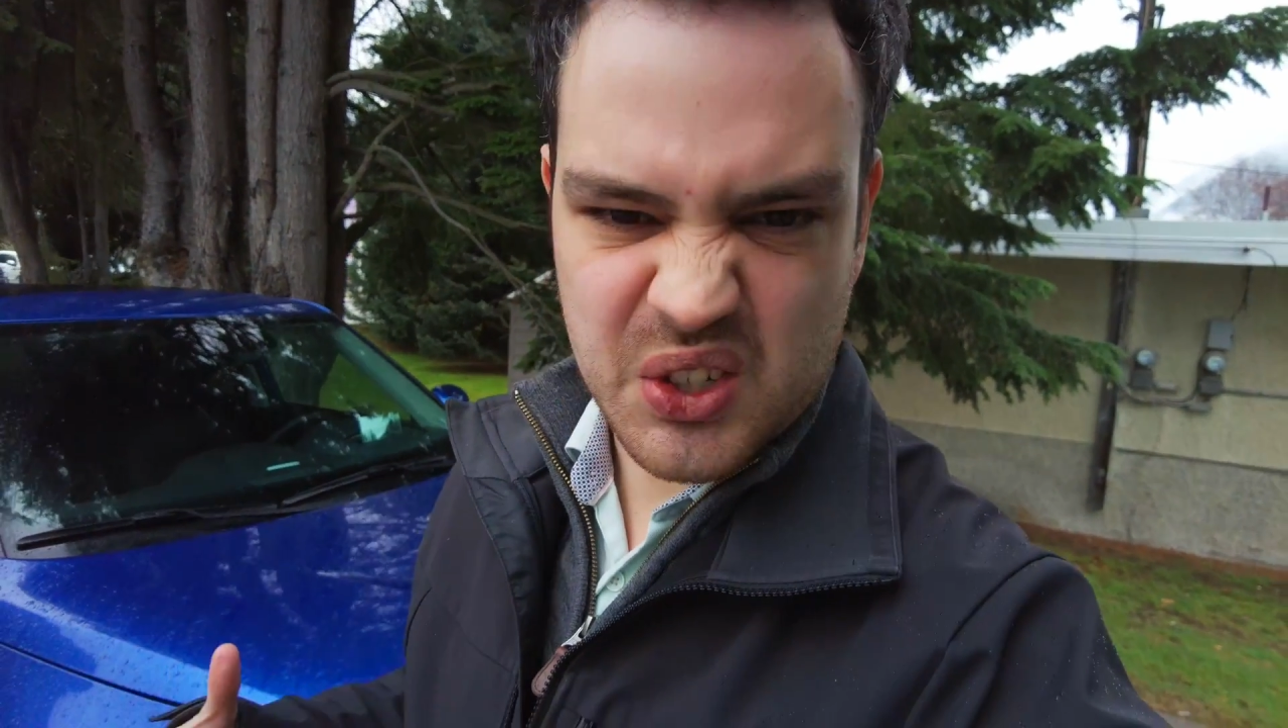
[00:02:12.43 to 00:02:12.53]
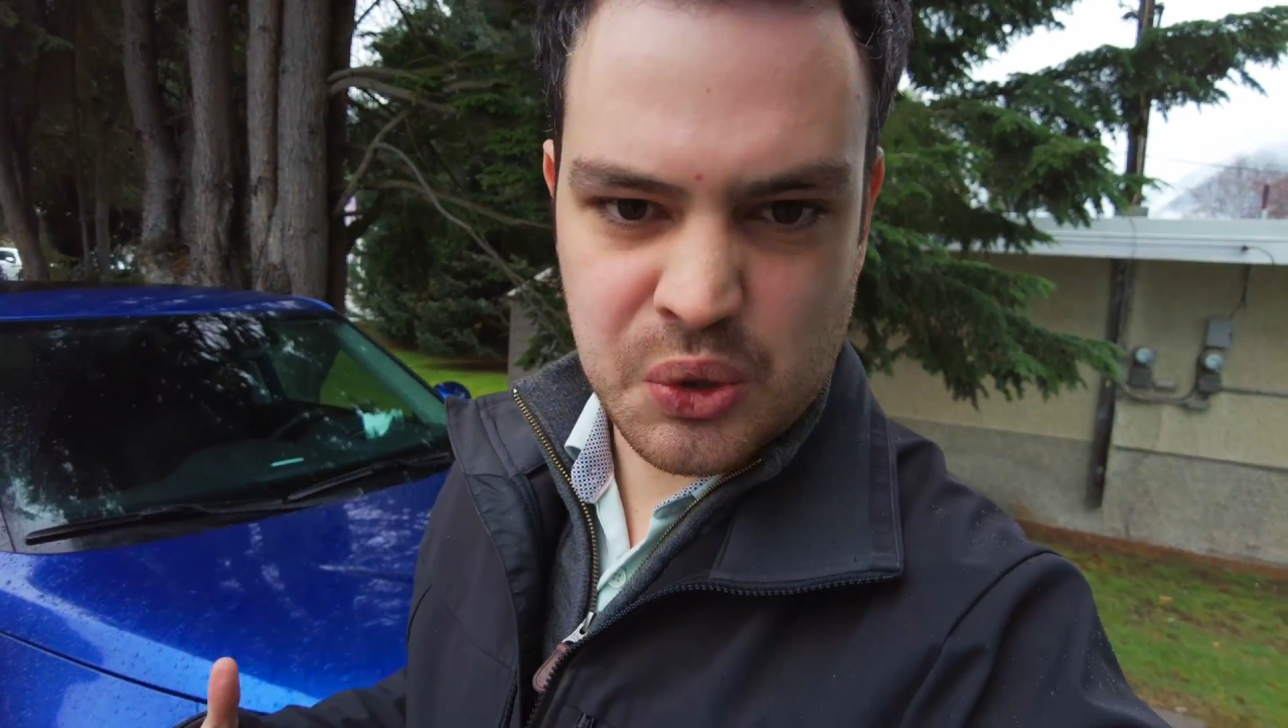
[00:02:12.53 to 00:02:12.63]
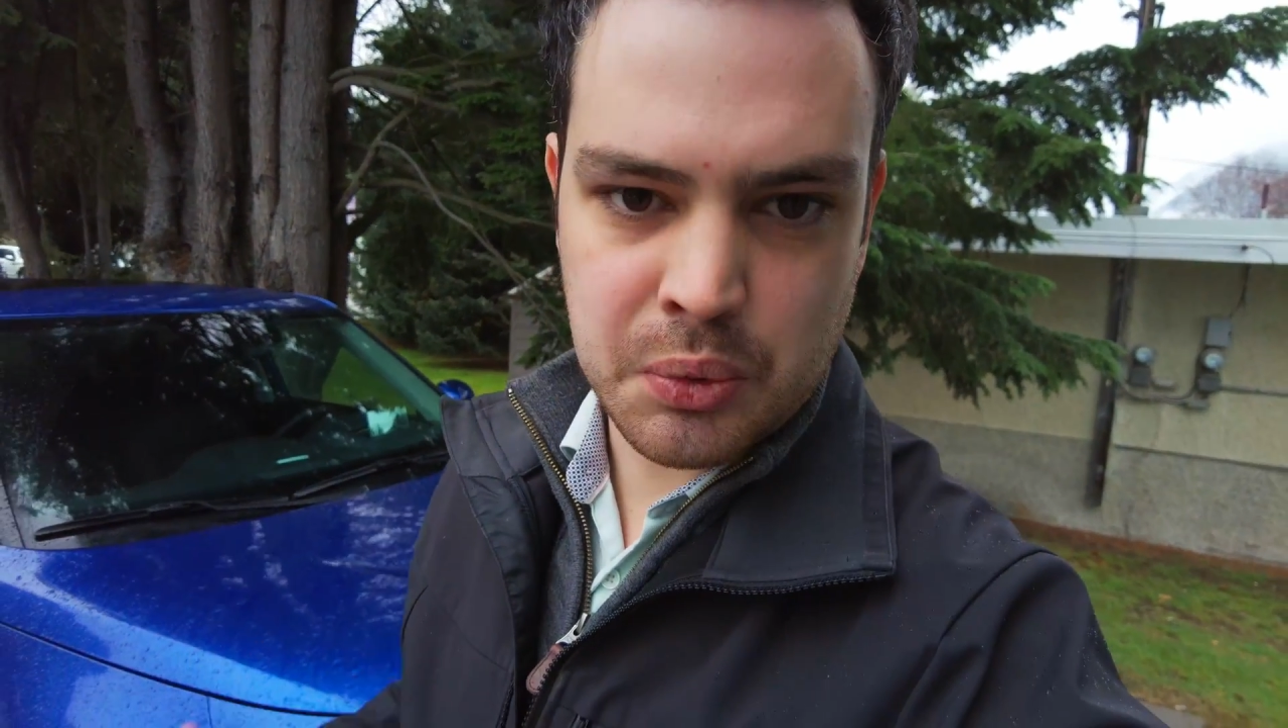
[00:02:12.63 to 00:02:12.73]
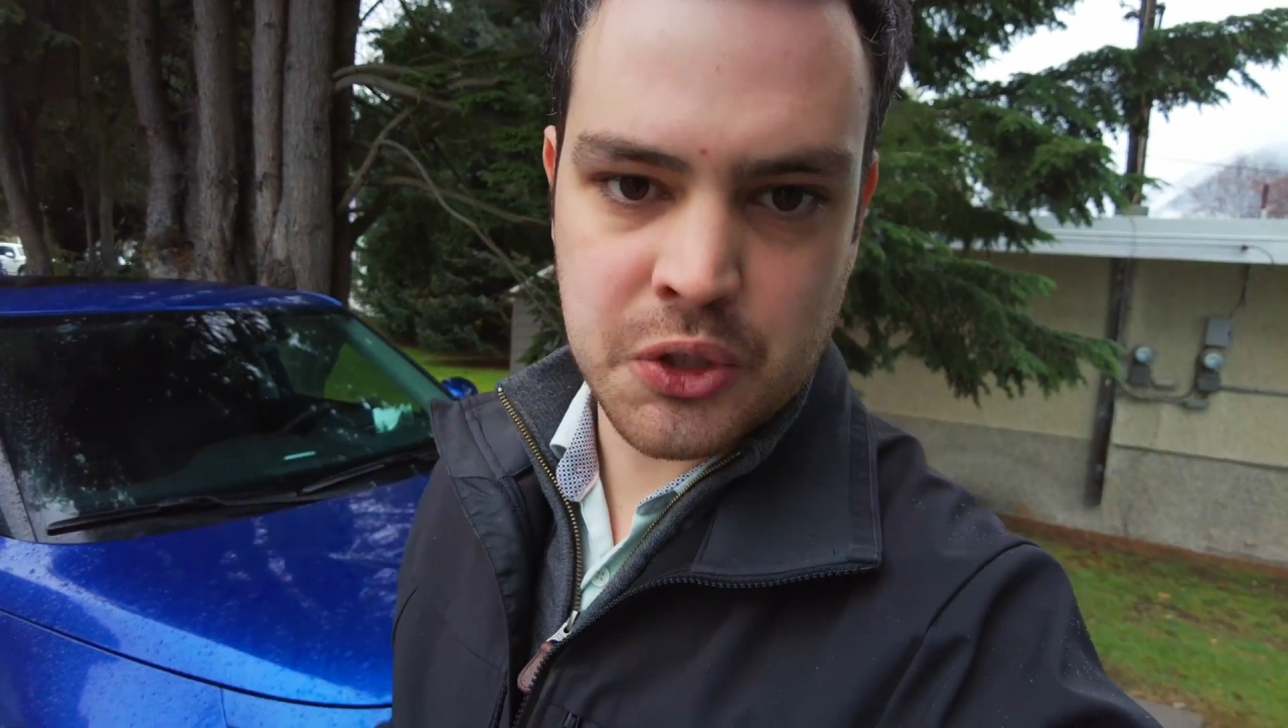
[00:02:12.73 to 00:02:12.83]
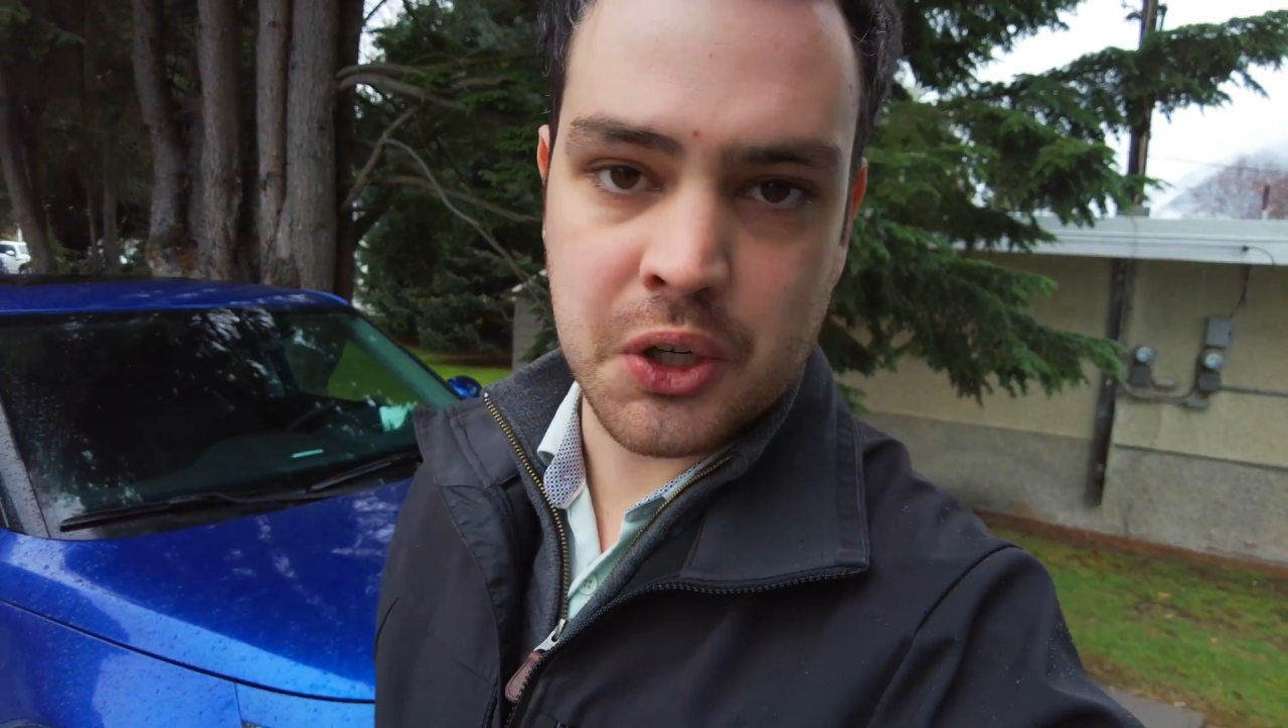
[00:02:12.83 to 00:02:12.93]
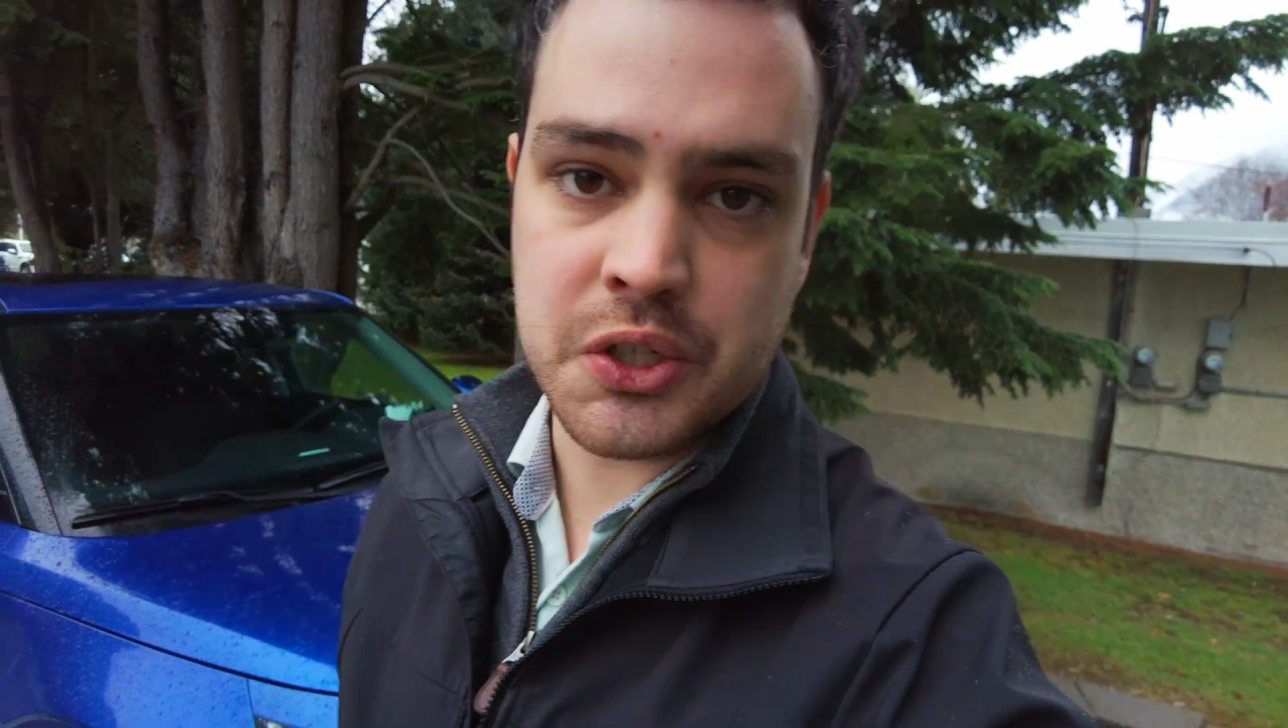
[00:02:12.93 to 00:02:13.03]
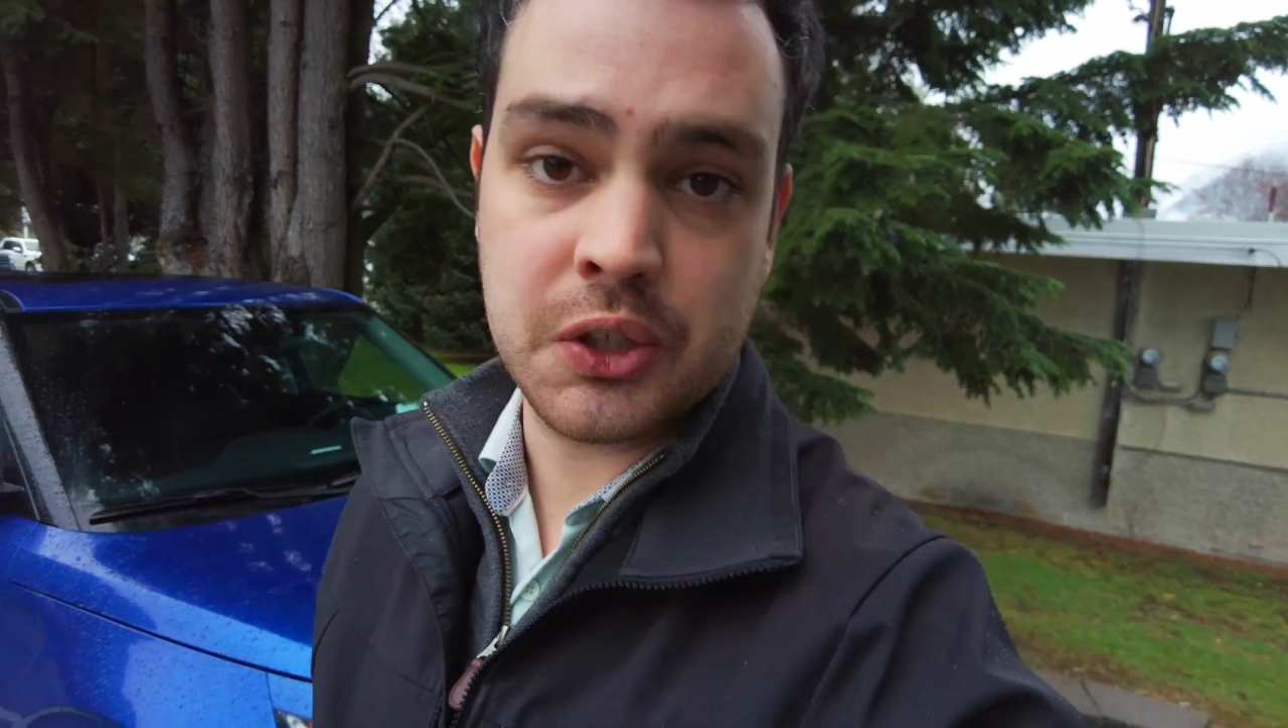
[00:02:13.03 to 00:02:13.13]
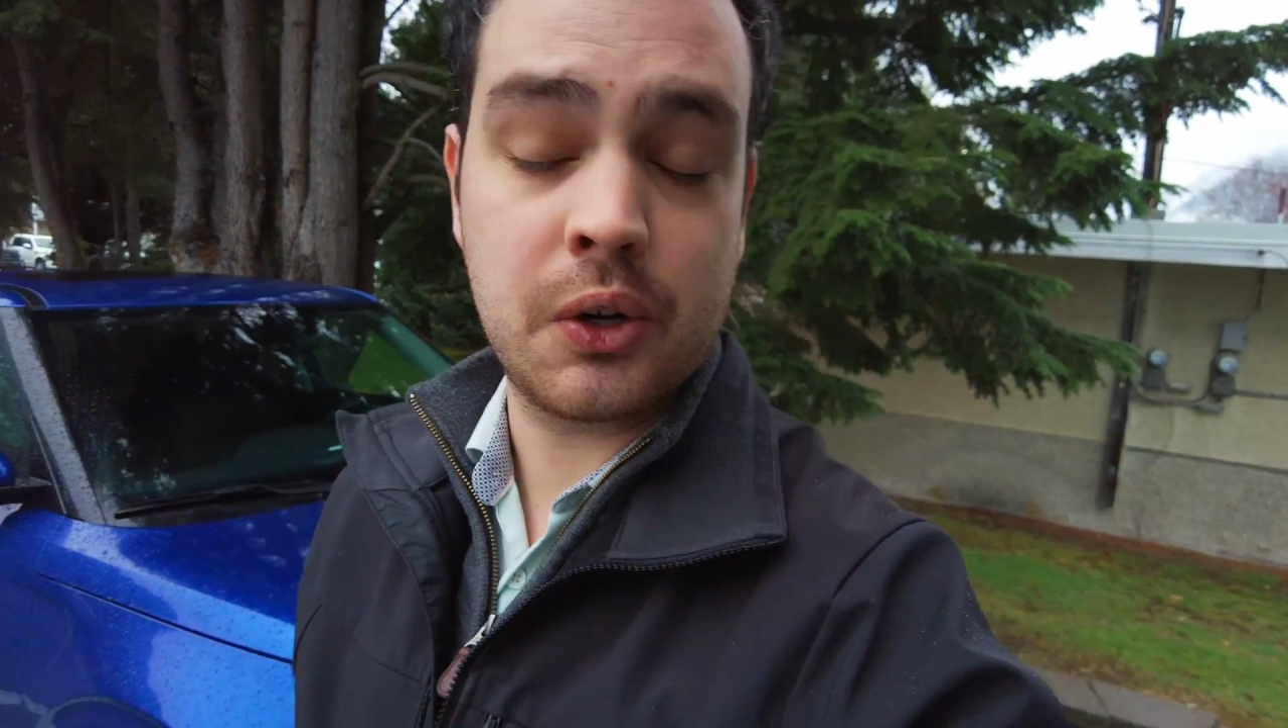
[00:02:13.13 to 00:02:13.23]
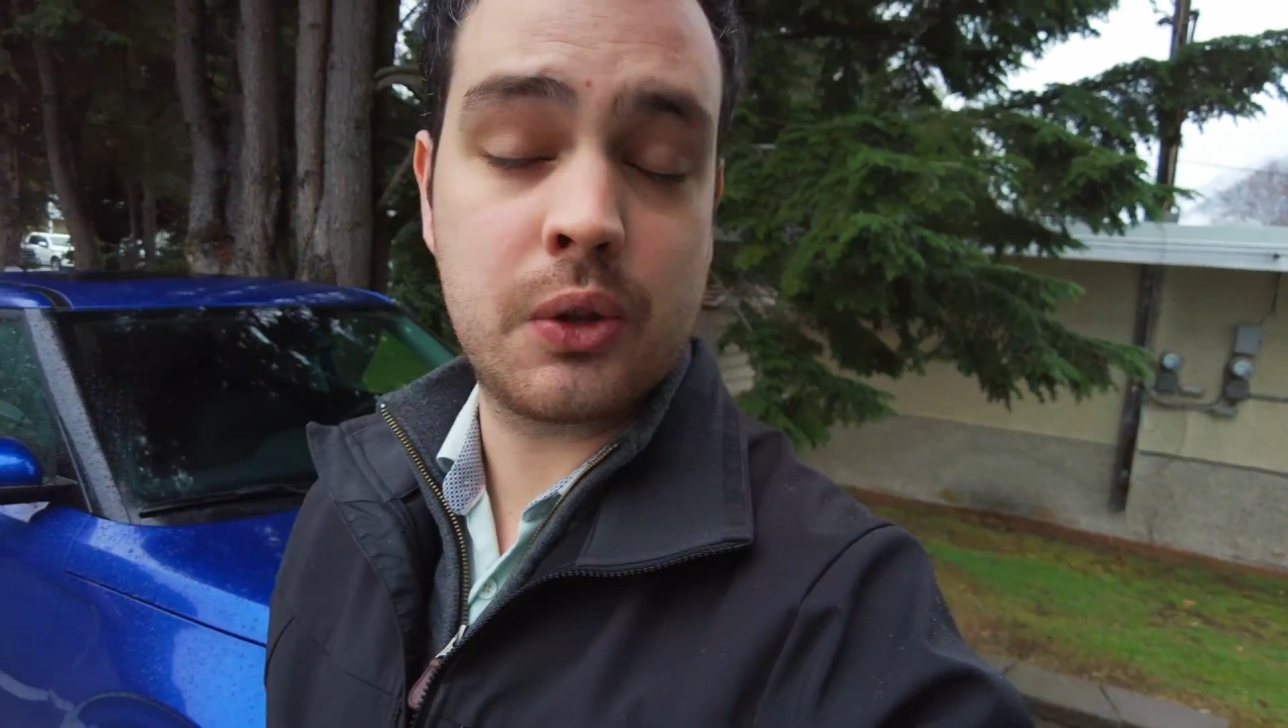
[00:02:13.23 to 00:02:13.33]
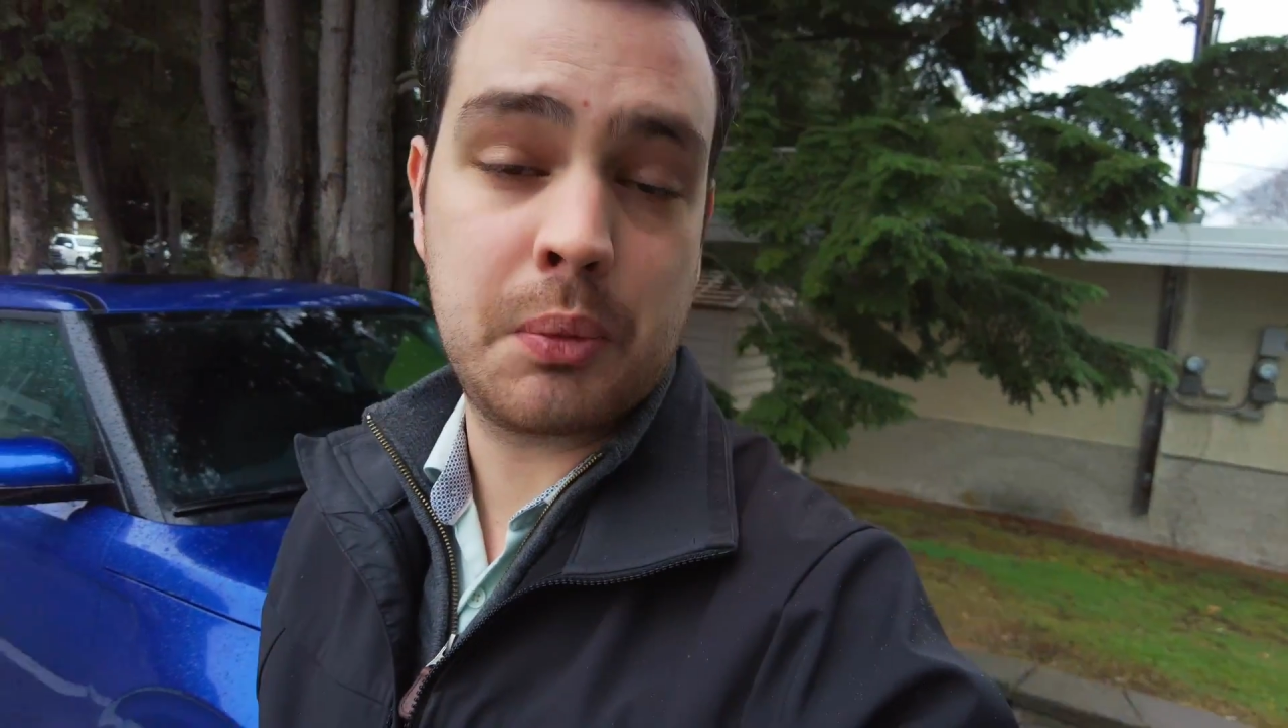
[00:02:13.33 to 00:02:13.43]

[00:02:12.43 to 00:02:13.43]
supercharger or the